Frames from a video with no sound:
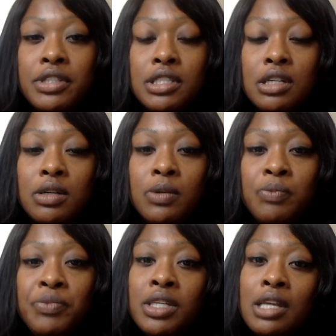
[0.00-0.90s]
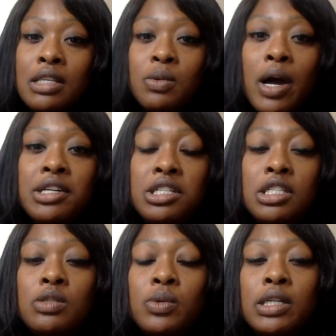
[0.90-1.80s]
And so that's why
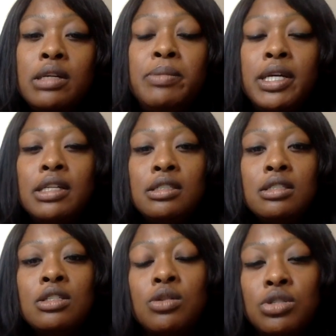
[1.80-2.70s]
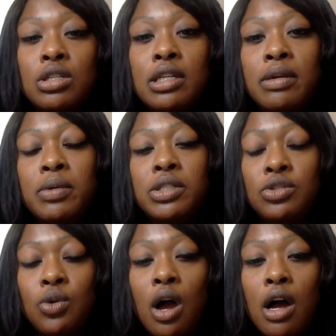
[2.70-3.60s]
she's really been socially
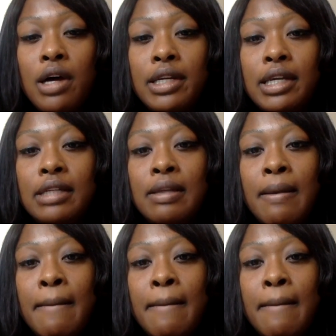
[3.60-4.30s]
withdrawn and